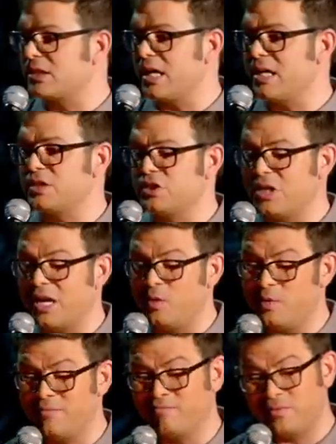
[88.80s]
ladies and
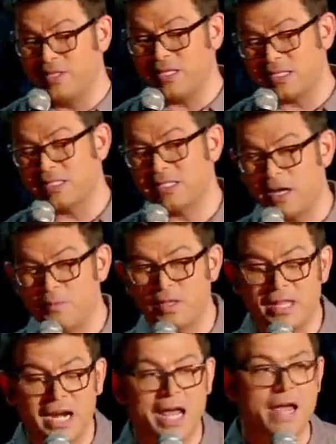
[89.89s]
gentlemen, this is something
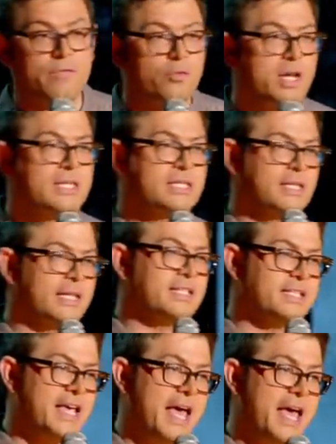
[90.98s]
that I have recently
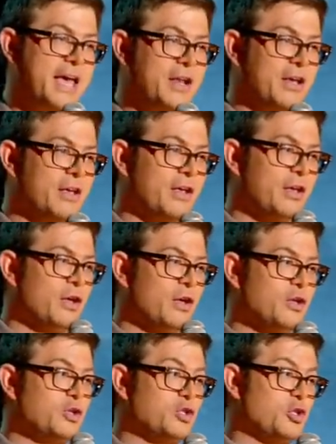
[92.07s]
said
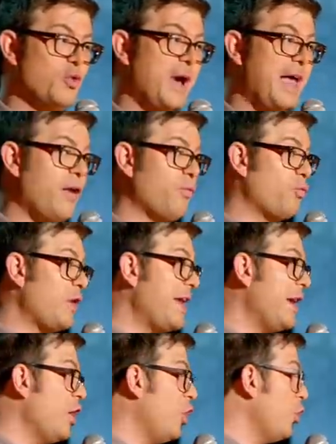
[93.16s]
to a
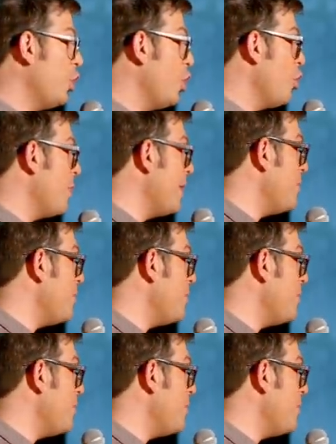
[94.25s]
real human